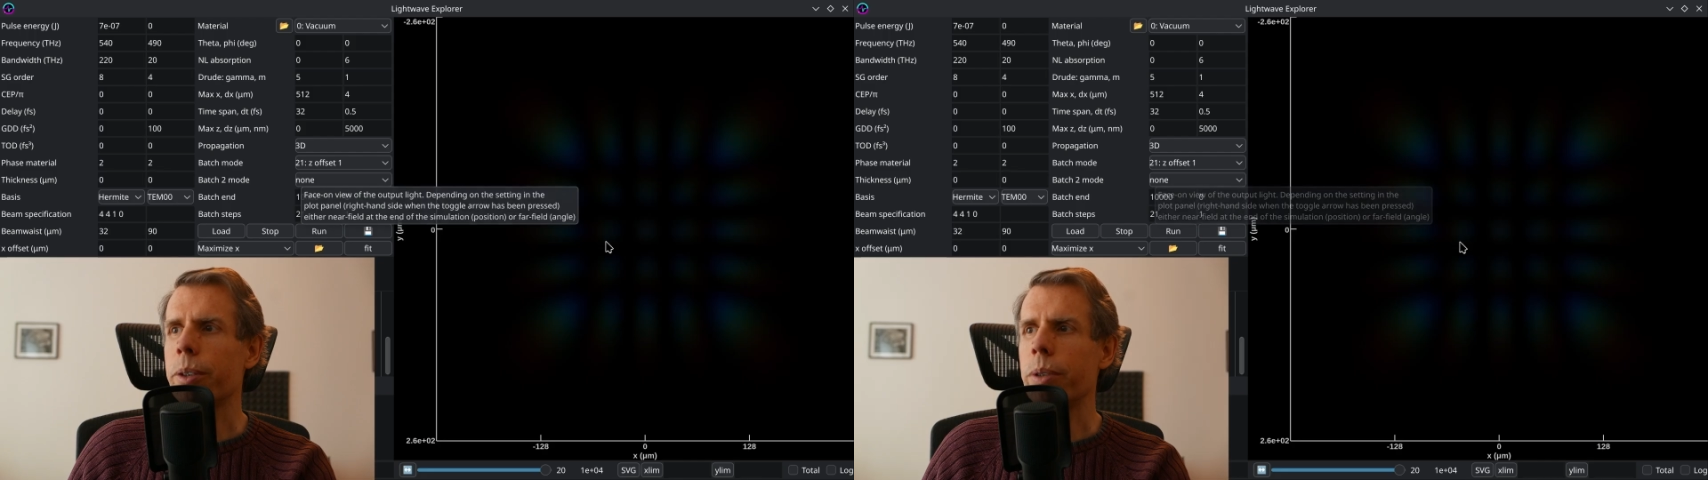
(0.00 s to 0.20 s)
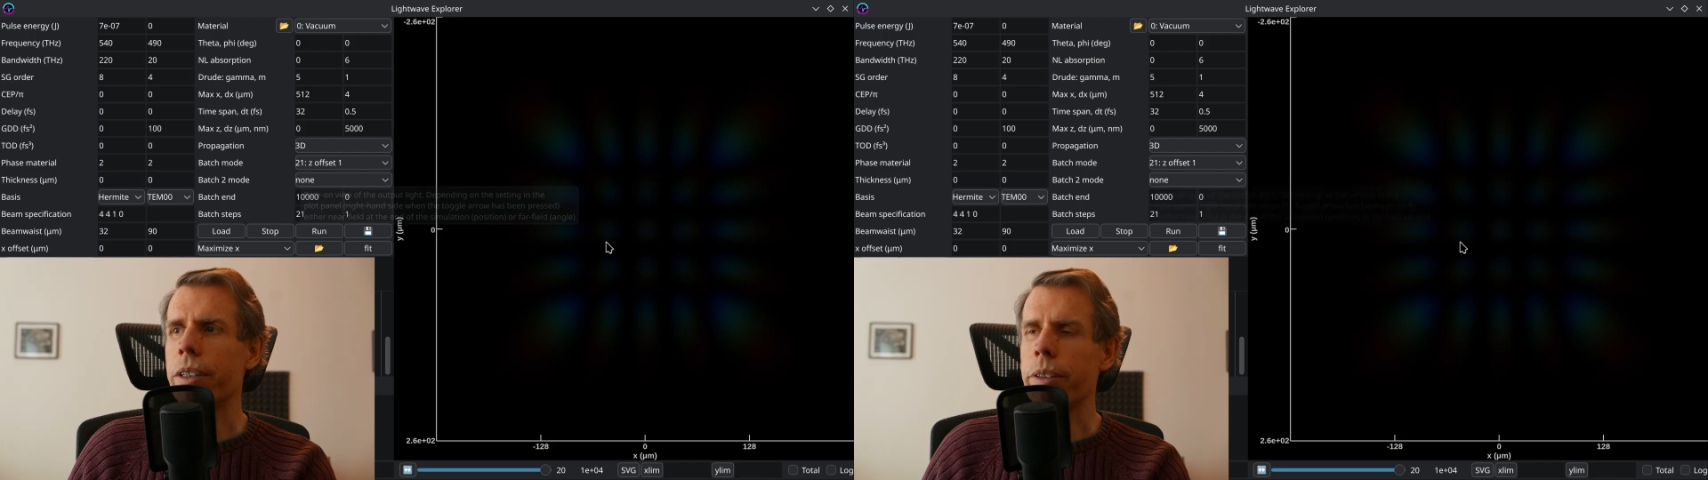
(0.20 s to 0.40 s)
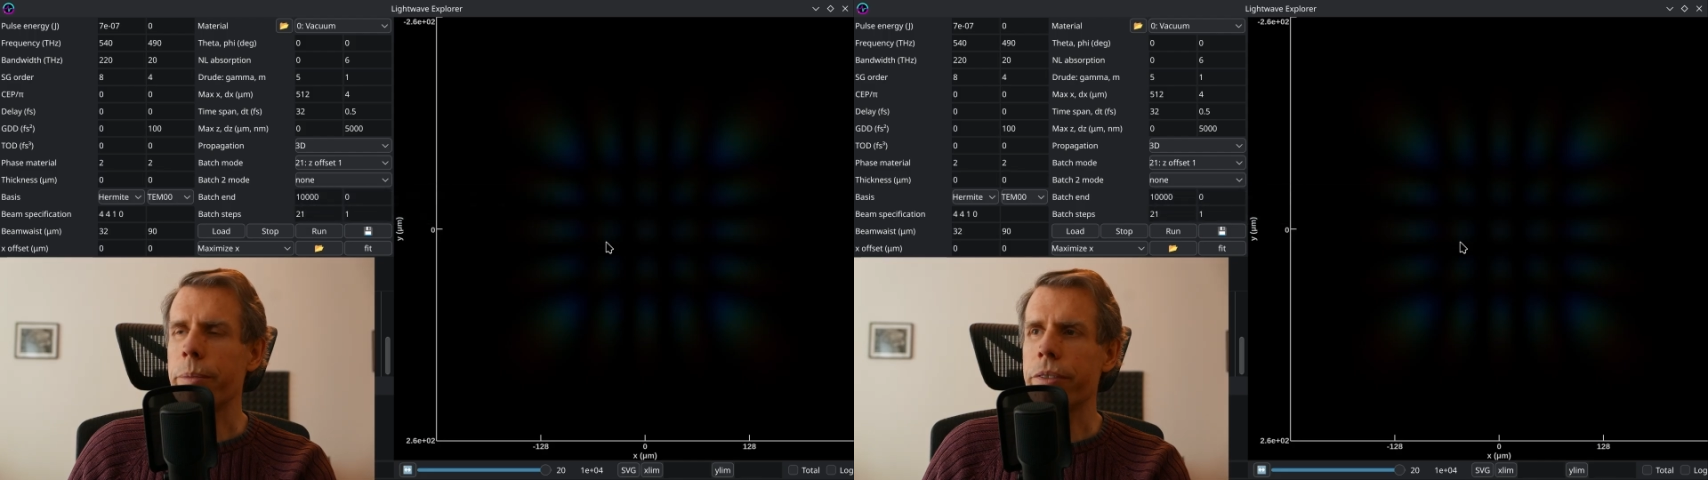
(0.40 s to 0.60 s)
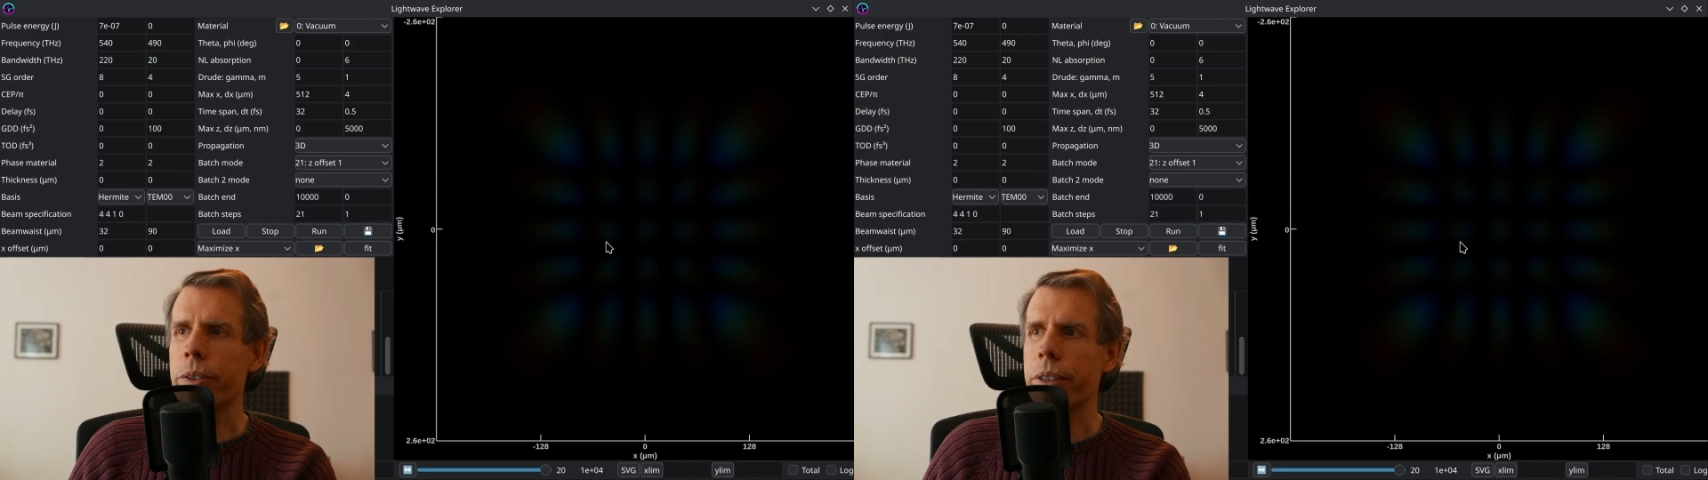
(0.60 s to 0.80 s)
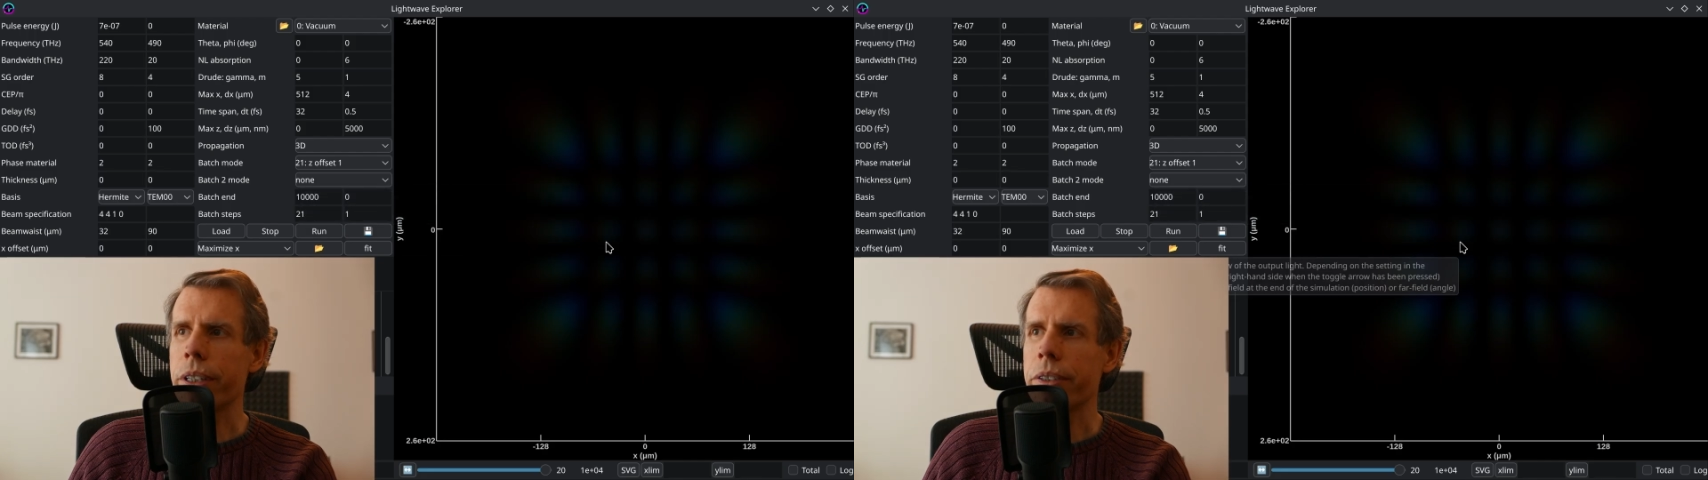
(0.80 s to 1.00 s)
away from the
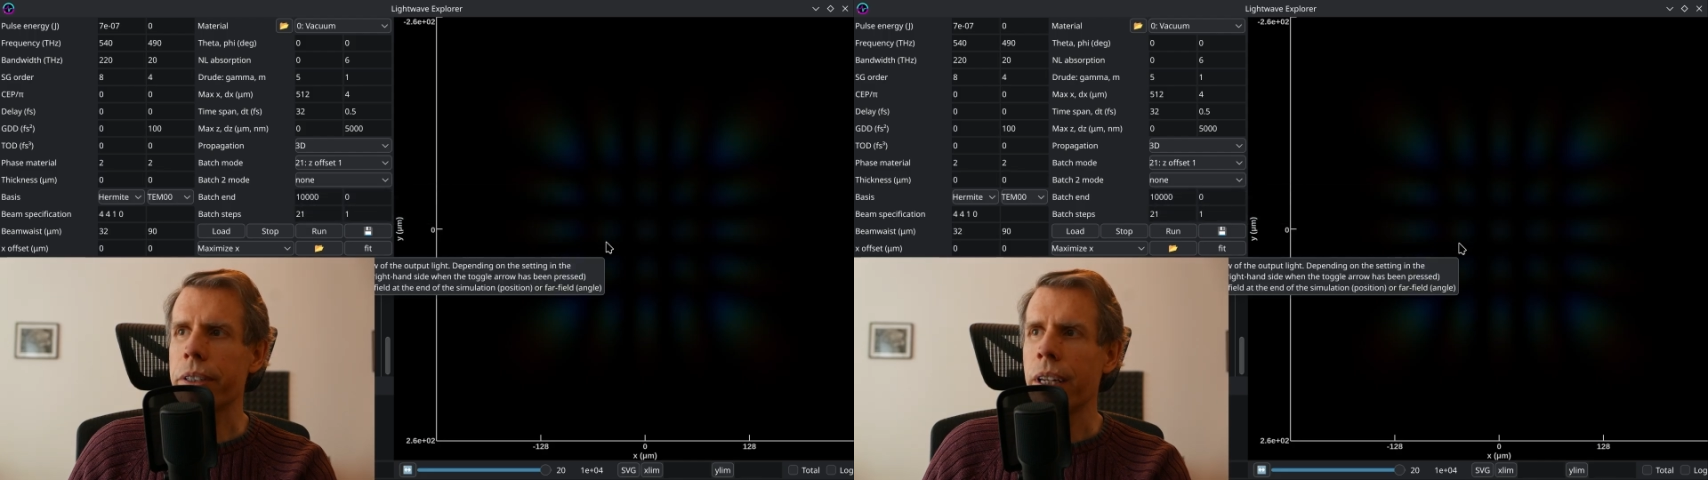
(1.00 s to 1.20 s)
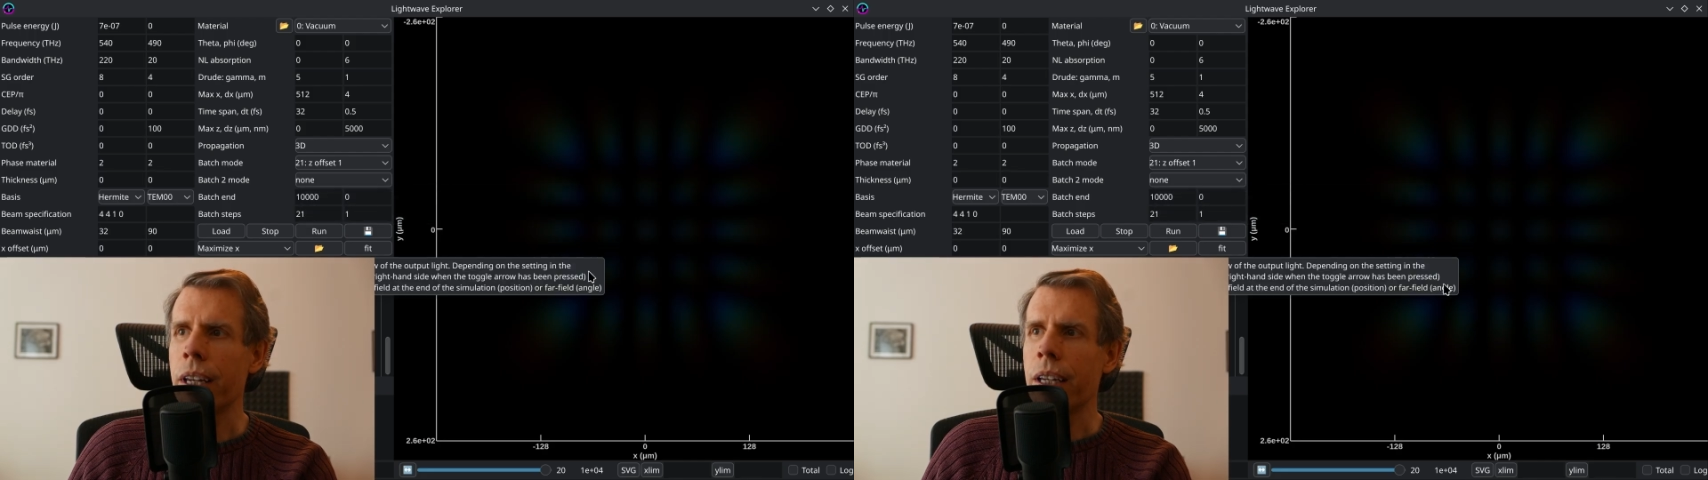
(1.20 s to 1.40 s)
focus.